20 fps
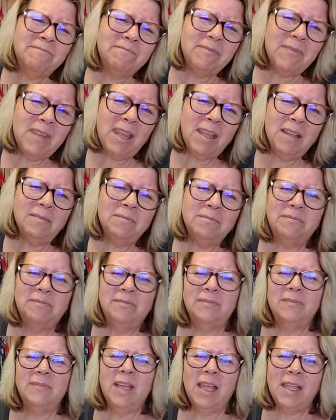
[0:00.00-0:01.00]
yeah,
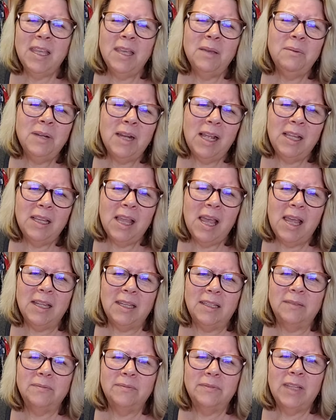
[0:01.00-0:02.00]
I get what I
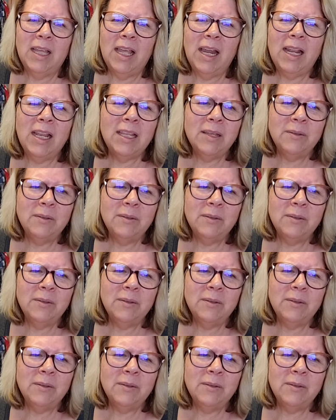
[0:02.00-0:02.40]
like, and I get